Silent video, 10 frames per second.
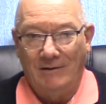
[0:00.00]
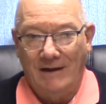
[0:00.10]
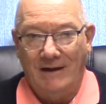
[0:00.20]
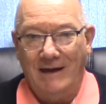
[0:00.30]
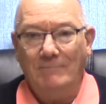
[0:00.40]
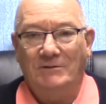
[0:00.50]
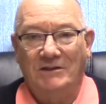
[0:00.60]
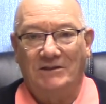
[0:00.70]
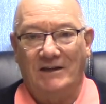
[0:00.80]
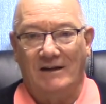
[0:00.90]
He keeps
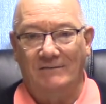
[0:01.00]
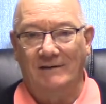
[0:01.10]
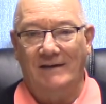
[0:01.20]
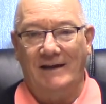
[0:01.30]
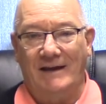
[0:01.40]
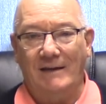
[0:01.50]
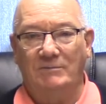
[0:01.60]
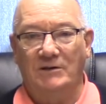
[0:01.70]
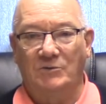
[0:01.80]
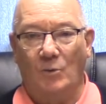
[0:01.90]
His covenant, He
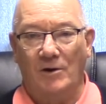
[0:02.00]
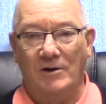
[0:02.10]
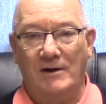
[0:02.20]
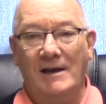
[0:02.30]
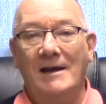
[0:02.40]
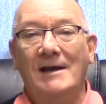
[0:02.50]
keeps His word,